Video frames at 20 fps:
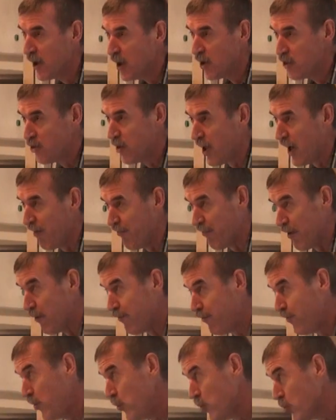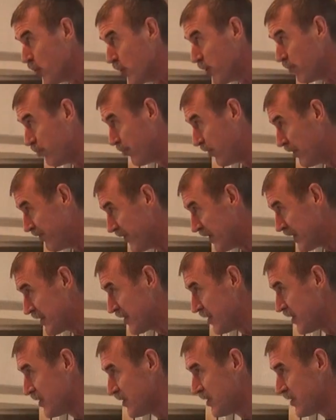to have fewer
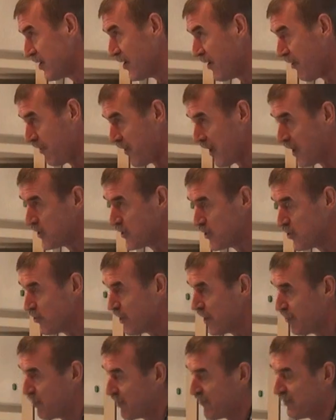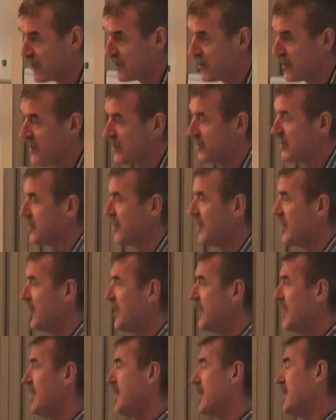prefixes thanks to IPv6,
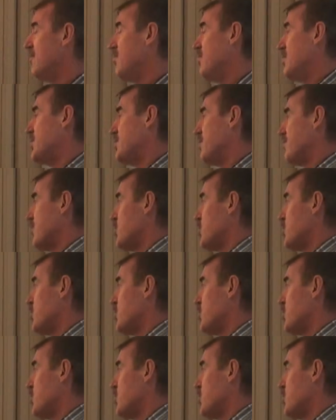but of